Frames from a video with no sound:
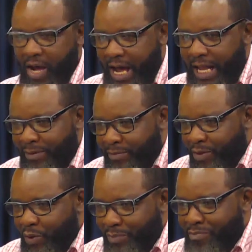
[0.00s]
calm
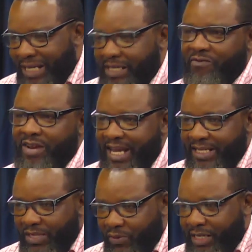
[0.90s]
those butterflies
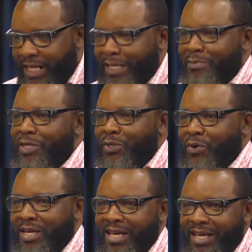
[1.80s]
and to tell them it's
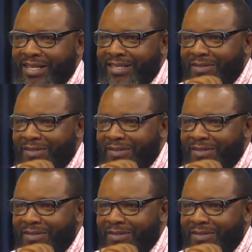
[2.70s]
okay?